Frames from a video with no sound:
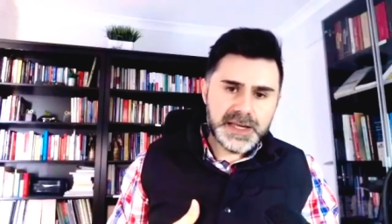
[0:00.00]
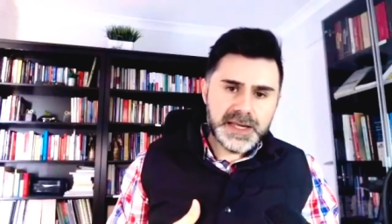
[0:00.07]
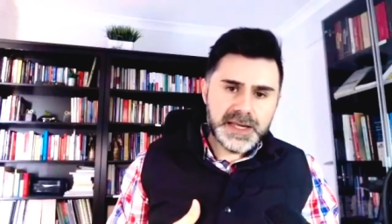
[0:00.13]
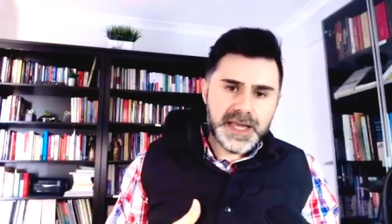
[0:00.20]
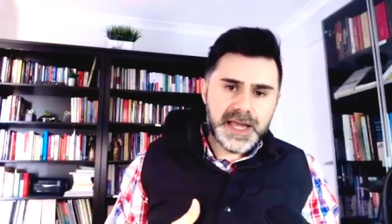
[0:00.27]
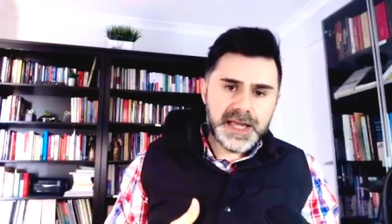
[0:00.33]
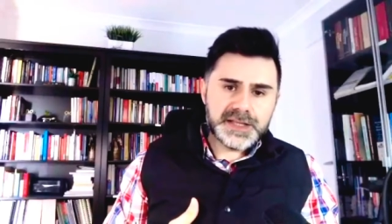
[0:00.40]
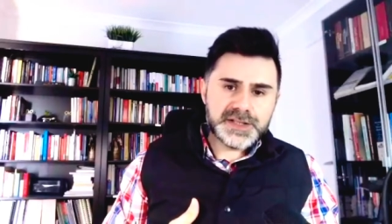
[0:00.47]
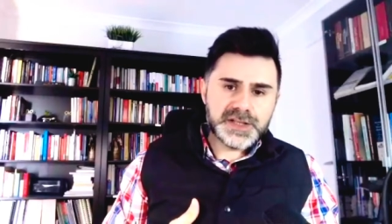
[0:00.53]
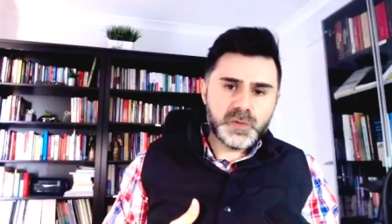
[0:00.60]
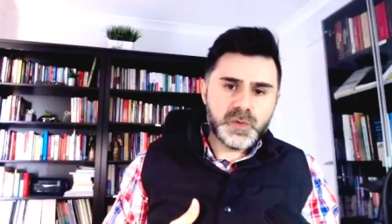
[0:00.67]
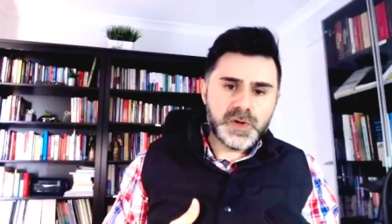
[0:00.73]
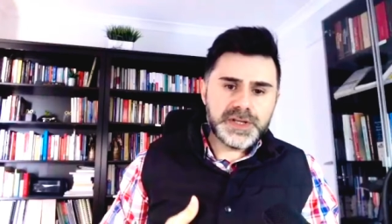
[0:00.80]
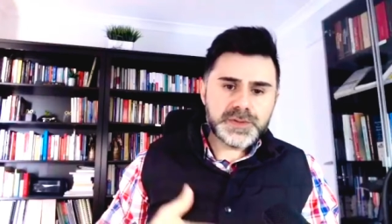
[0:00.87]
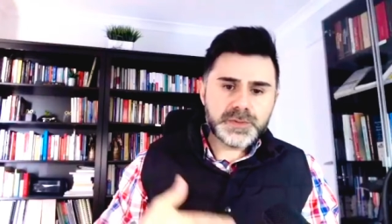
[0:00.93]
And so
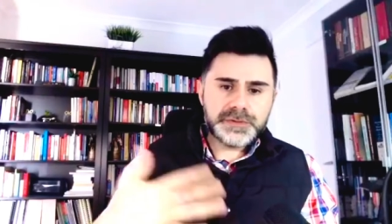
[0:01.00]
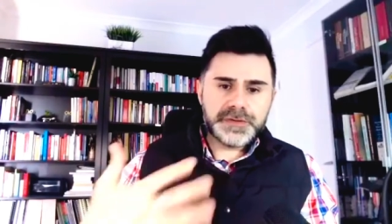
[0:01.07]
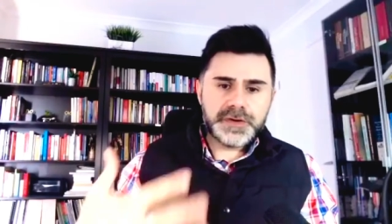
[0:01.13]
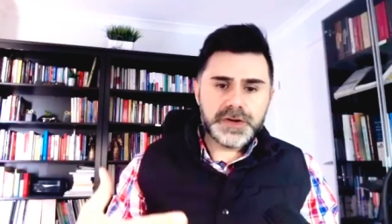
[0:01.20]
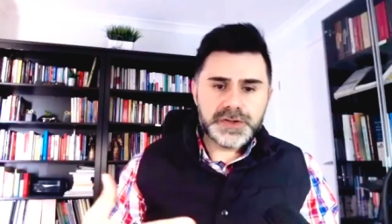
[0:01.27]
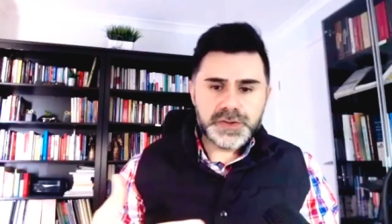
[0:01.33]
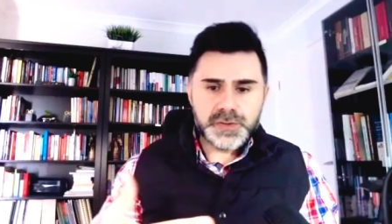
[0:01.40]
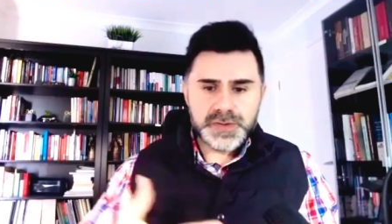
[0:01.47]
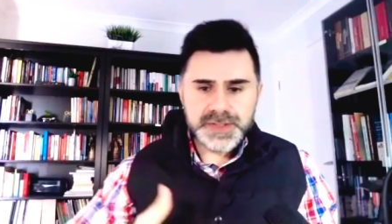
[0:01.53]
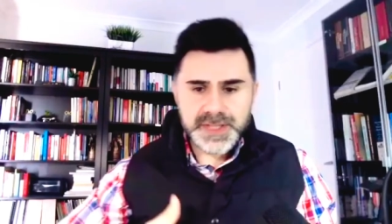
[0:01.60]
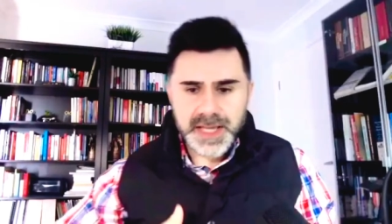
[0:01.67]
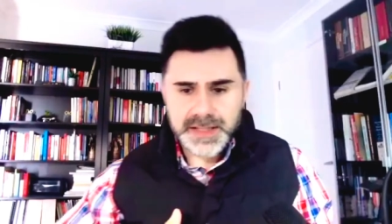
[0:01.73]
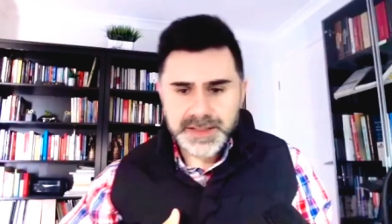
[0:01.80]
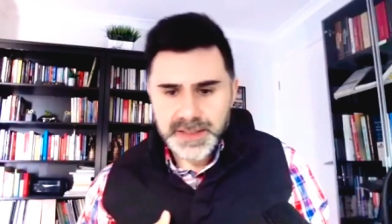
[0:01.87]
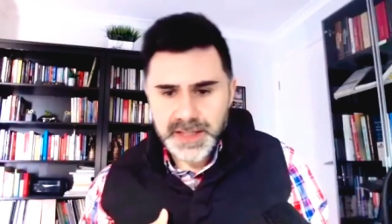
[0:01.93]
what he's referring to is
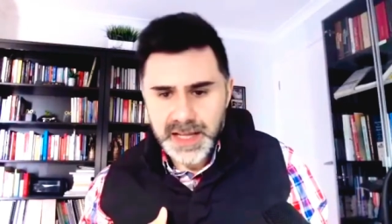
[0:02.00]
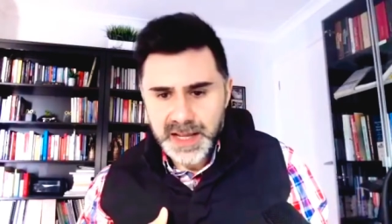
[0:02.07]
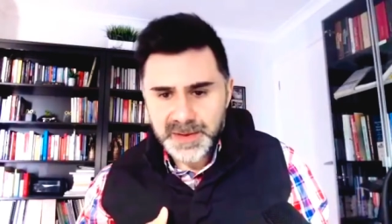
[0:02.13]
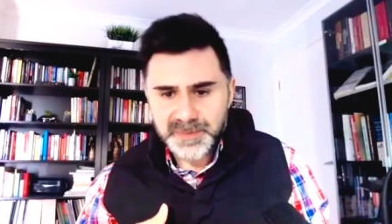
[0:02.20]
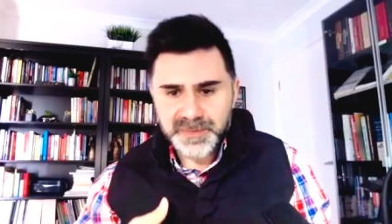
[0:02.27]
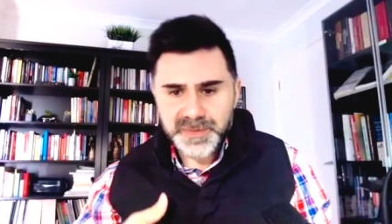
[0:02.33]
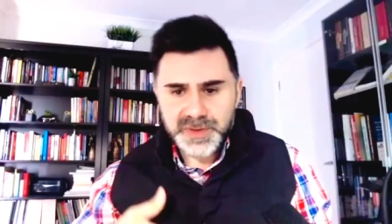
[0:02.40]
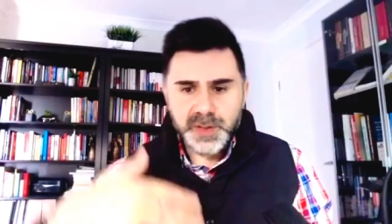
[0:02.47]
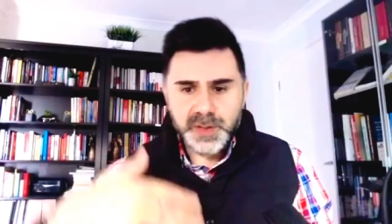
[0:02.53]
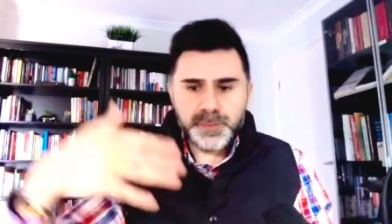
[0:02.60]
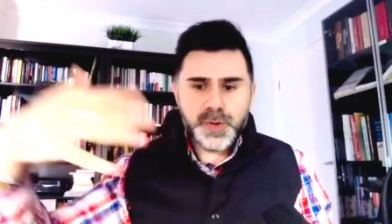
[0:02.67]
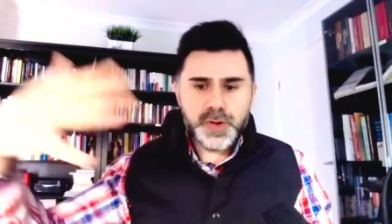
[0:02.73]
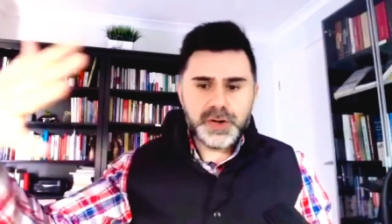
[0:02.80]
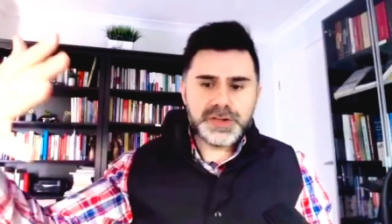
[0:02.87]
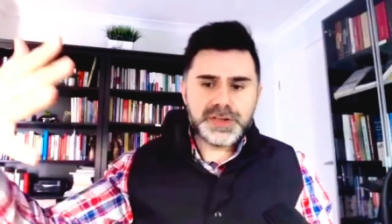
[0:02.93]
that the
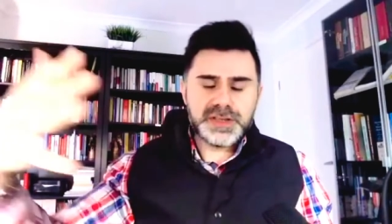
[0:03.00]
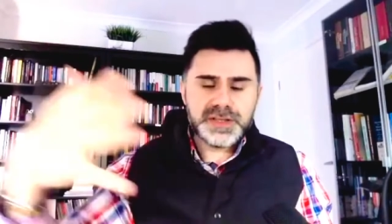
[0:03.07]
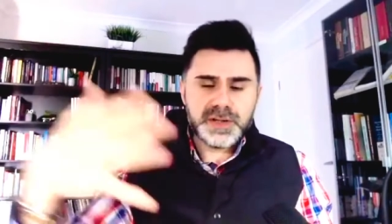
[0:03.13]
birth and the